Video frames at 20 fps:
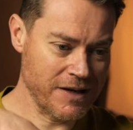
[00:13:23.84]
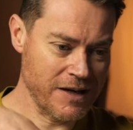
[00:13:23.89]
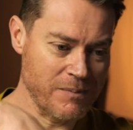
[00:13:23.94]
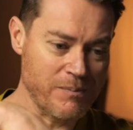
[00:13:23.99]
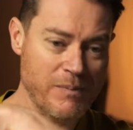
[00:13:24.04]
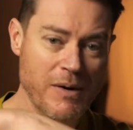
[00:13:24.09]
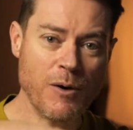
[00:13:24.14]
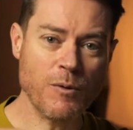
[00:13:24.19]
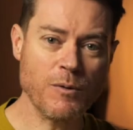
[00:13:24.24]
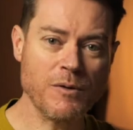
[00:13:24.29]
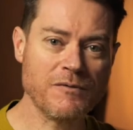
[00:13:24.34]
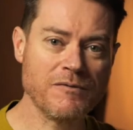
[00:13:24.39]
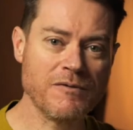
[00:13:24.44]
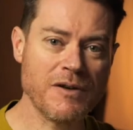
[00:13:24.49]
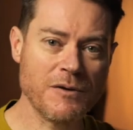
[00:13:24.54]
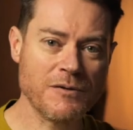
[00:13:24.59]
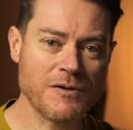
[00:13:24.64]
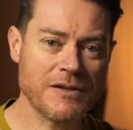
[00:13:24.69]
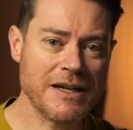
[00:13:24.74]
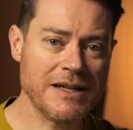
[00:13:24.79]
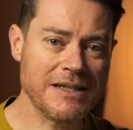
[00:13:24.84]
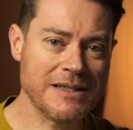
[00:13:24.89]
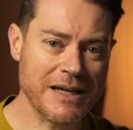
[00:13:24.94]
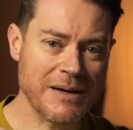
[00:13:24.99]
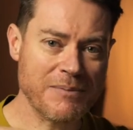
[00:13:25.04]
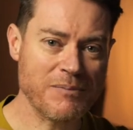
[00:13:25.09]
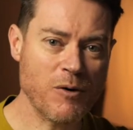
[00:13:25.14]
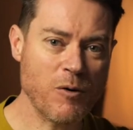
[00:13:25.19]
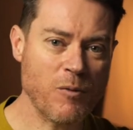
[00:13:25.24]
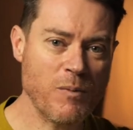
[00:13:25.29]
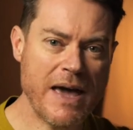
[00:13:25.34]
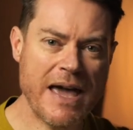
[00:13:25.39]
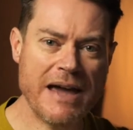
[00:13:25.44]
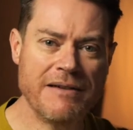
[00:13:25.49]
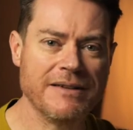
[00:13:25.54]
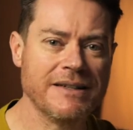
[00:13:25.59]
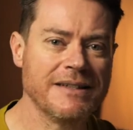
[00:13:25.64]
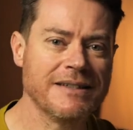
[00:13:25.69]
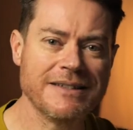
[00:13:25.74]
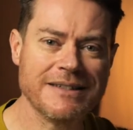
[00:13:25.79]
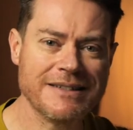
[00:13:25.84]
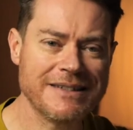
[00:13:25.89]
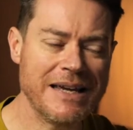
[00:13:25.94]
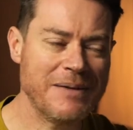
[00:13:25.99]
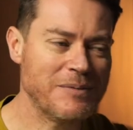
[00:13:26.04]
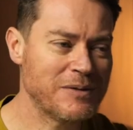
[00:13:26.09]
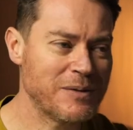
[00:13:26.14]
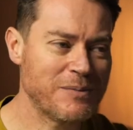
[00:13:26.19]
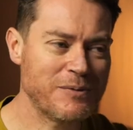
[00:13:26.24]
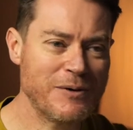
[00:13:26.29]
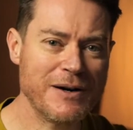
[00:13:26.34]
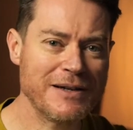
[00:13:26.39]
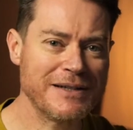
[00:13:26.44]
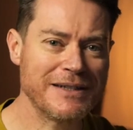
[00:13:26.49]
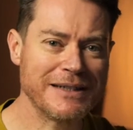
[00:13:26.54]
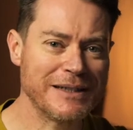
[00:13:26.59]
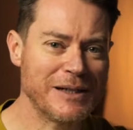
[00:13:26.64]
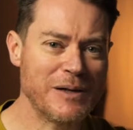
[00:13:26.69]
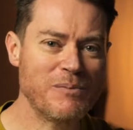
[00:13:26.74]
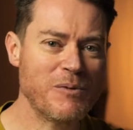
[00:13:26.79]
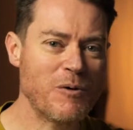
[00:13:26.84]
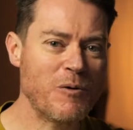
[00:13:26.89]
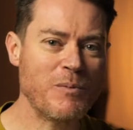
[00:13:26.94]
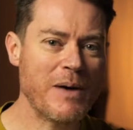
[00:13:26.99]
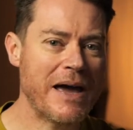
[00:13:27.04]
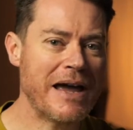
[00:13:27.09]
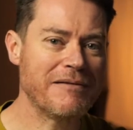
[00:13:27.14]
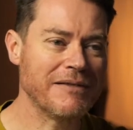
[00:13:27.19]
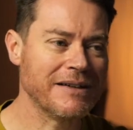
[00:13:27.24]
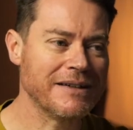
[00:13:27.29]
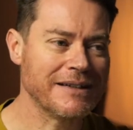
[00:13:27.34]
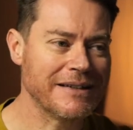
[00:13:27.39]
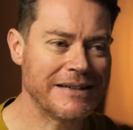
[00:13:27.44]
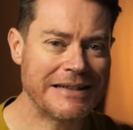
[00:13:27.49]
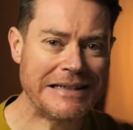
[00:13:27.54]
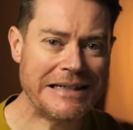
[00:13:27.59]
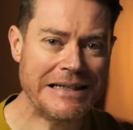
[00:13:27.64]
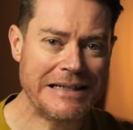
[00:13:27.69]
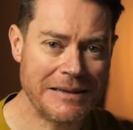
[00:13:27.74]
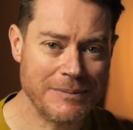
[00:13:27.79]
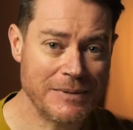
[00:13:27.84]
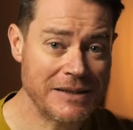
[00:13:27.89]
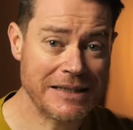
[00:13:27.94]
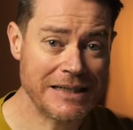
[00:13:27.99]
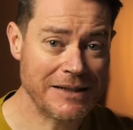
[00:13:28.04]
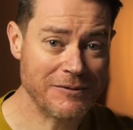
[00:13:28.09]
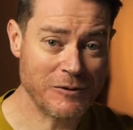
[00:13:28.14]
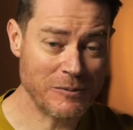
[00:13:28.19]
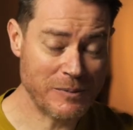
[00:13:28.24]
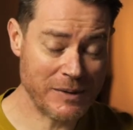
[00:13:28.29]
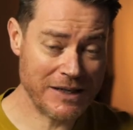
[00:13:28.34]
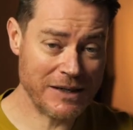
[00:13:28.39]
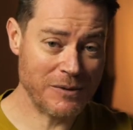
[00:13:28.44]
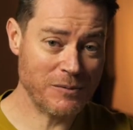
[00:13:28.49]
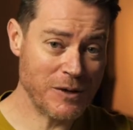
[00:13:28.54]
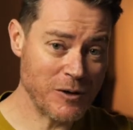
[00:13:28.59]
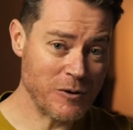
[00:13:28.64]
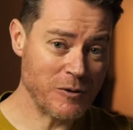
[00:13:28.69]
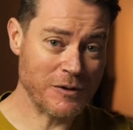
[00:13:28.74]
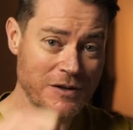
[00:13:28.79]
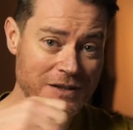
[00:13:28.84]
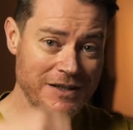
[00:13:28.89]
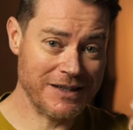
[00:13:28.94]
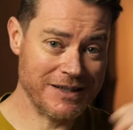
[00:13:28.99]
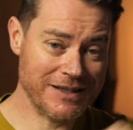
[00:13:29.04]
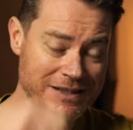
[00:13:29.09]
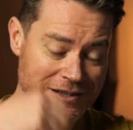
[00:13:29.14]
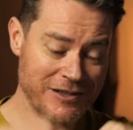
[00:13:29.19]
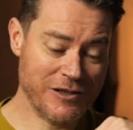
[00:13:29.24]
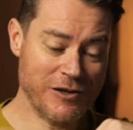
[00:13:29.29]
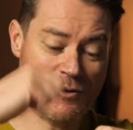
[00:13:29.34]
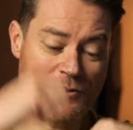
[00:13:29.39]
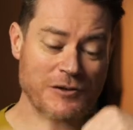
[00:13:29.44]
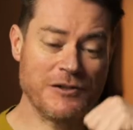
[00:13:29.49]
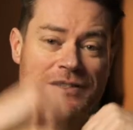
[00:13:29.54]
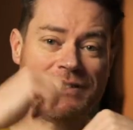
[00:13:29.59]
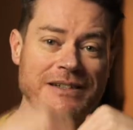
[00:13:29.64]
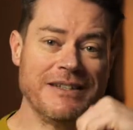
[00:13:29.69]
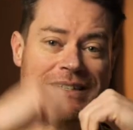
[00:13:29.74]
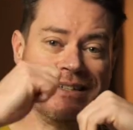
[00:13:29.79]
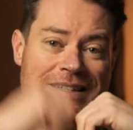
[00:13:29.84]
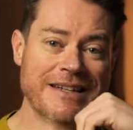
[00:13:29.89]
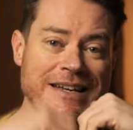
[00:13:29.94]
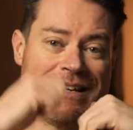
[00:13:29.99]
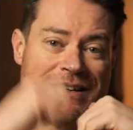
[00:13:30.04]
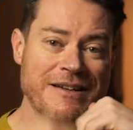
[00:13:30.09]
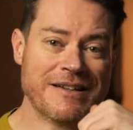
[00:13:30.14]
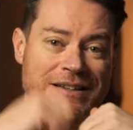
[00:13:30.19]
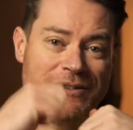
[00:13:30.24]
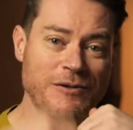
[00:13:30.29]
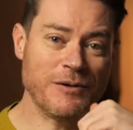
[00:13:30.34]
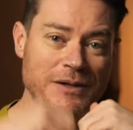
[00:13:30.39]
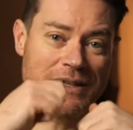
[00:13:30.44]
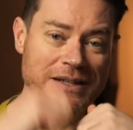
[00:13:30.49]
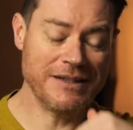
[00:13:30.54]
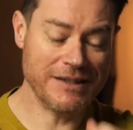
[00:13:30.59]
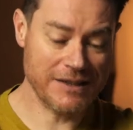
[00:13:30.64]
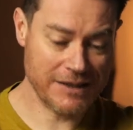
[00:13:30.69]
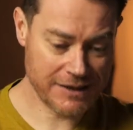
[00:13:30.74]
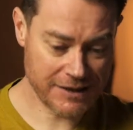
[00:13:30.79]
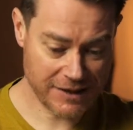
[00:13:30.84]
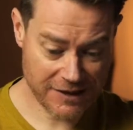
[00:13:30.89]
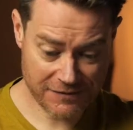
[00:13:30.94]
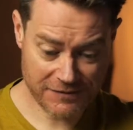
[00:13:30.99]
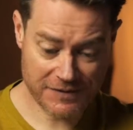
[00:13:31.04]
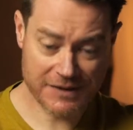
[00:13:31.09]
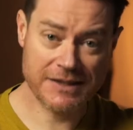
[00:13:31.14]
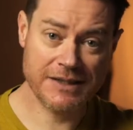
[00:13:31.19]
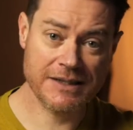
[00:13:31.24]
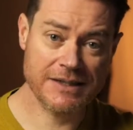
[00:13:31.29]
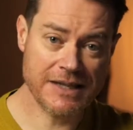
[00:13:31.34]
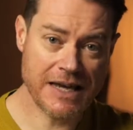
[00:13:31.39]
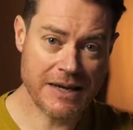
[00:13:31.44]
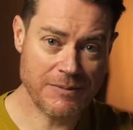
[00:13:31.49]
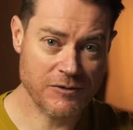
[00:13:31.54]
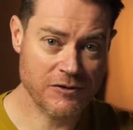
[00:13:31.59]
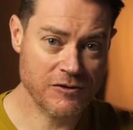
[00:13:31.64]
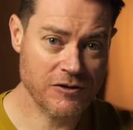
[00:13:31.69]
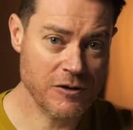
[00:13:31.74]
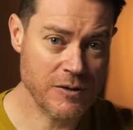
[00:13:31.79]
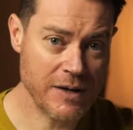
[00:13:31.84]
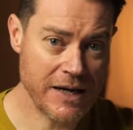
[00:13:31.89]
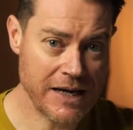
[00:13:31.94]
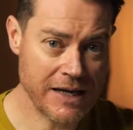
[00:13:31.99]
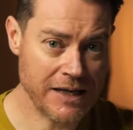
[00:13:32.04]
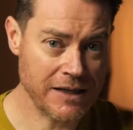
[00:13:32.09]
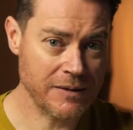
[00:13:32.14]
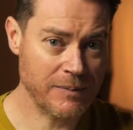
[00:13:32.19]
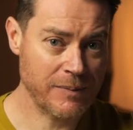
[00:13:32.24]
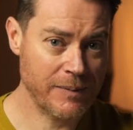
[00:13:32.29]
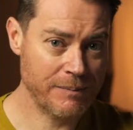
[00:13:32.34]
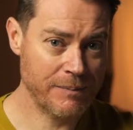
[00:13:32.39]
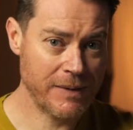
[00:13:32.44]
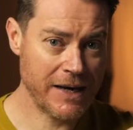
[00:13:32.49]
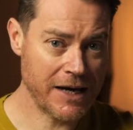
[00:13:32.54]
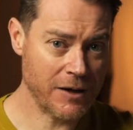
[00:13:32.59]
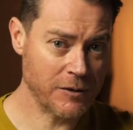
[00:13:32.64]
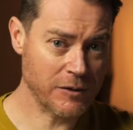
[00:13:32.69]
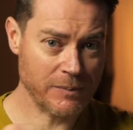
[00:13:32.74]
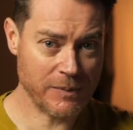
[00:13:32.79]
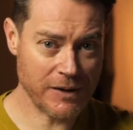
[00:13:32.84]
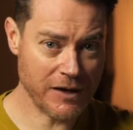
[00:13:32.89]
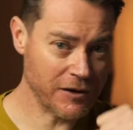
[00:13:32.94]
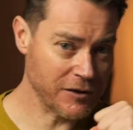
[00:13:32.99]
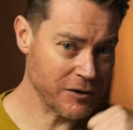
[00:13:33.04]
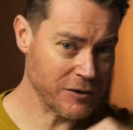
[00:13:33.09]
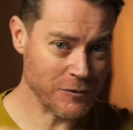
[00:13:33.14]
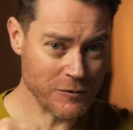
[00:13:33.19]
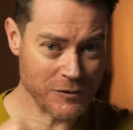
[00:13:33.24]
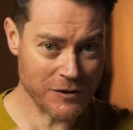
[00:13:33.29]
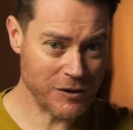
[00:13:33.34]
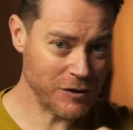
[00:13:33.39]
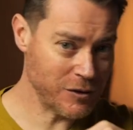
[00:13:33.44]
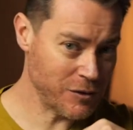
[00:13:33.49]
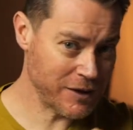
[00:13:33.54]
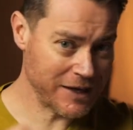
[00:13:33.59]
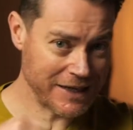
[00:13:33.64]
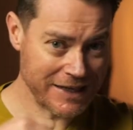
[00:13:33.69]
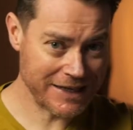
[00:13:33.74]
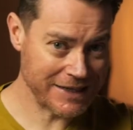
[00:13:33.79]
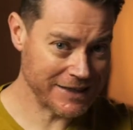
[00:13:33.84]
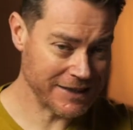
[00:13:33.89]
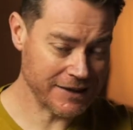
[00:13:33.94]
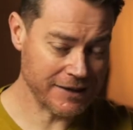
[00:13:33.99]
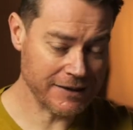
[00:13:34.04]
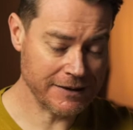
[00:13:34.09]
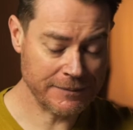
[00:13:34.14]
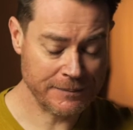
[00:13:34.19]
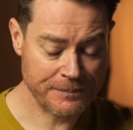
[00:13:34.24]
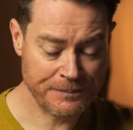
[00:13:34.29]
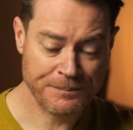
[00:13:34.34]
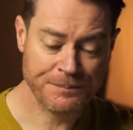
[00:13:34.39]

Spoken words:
bowl of rotating ball bearings. It seems surprising that a ball bearing can clean a material, but it will because it's just constantly knocking at the surface. And the same is true here. The powder particles are knocking each other